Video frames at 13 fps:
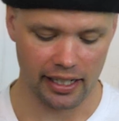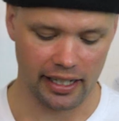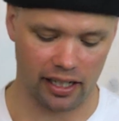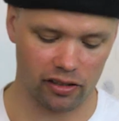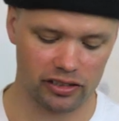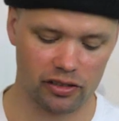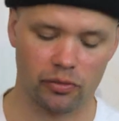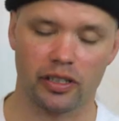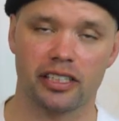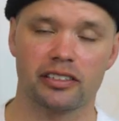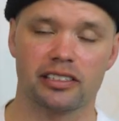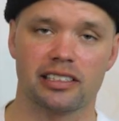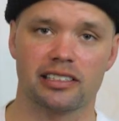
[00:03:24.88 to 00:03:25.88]
It also
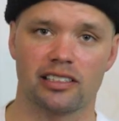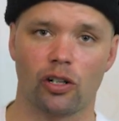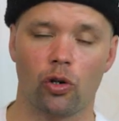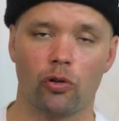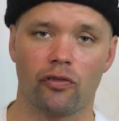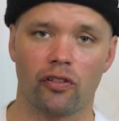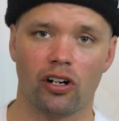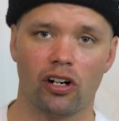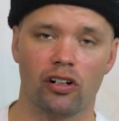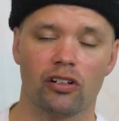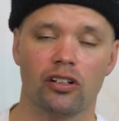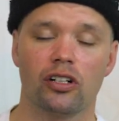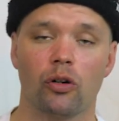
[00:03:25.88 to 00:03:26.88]
reduces the
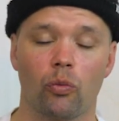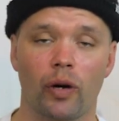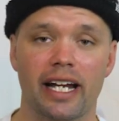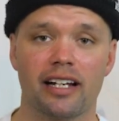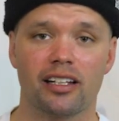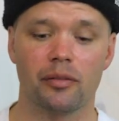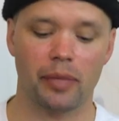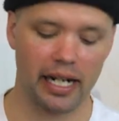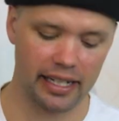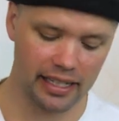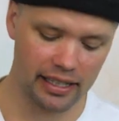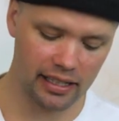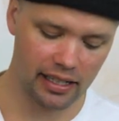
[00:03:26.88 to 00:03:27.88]
overall weight of the
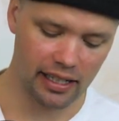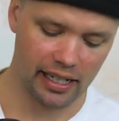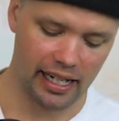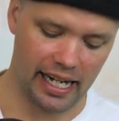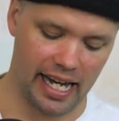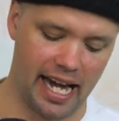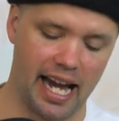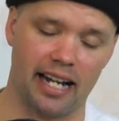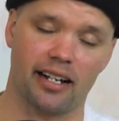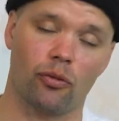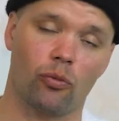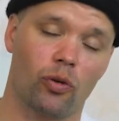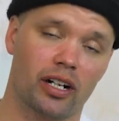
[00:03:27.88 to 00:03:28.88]
binding.
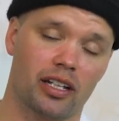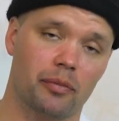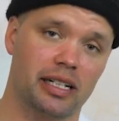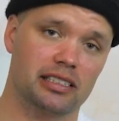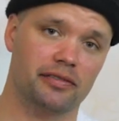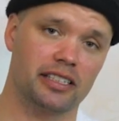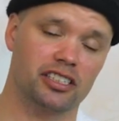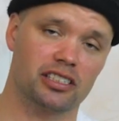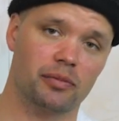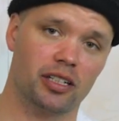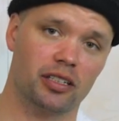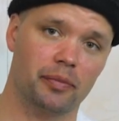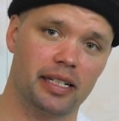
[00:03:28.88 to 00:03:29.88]
And one of the best features
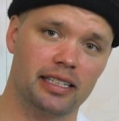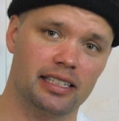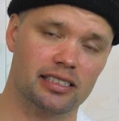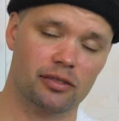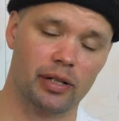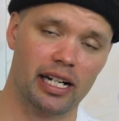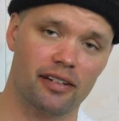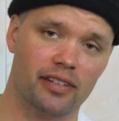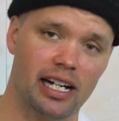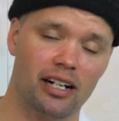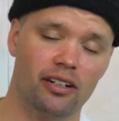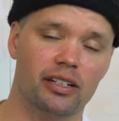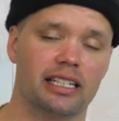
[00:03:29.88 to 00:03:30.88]
about the mini disc we have
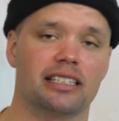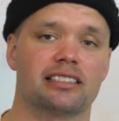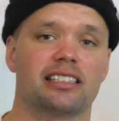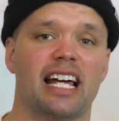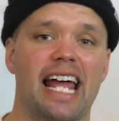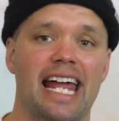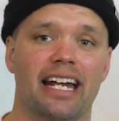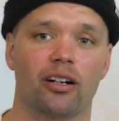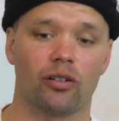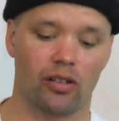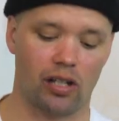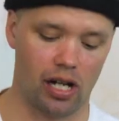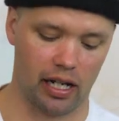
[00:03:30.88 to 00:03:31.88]
now is the
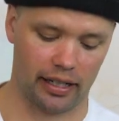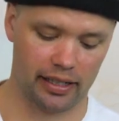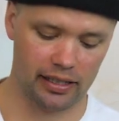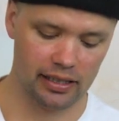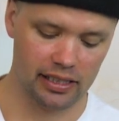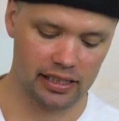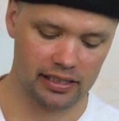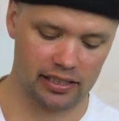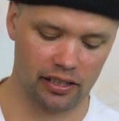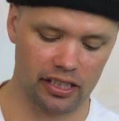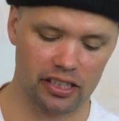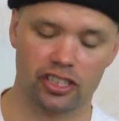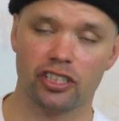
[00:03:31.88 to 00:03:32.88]
angle lock.
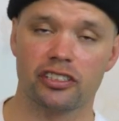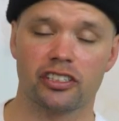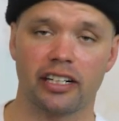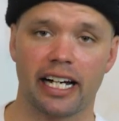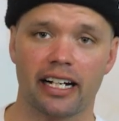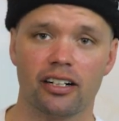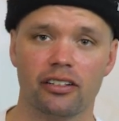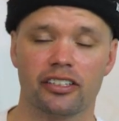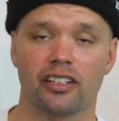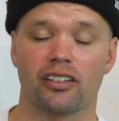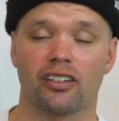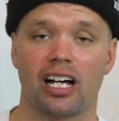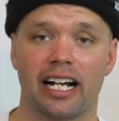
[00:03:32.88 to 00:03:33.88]
So you choose your angle and
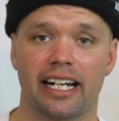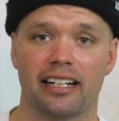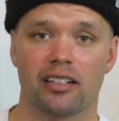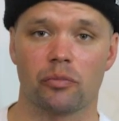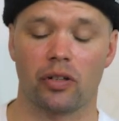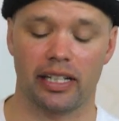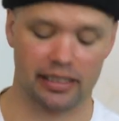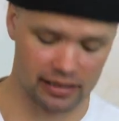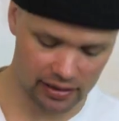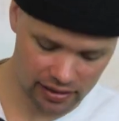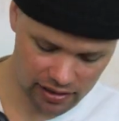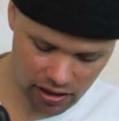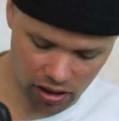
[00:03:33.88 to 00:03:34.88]
you can lock it into
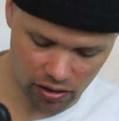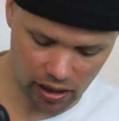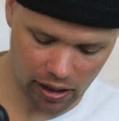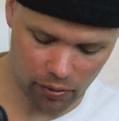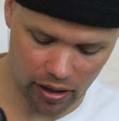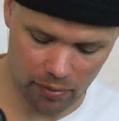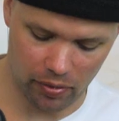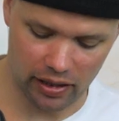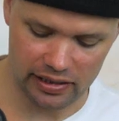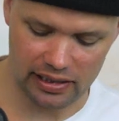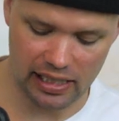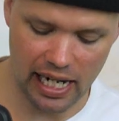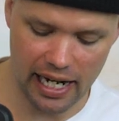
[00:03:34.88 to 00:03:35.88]
place. So I want a
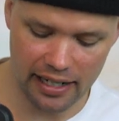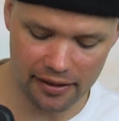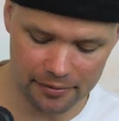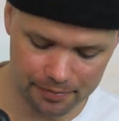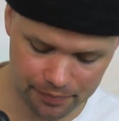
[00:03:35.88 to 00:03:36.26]
+9.